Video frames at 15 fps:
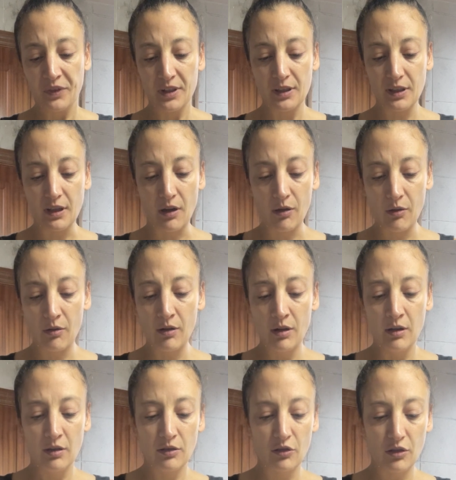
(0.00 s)

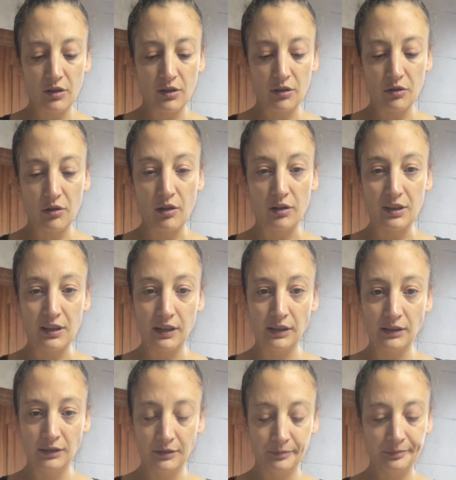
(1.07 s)
So just on the
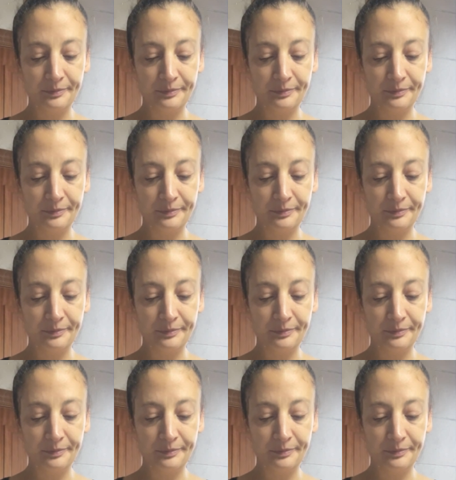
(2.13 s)
cotton,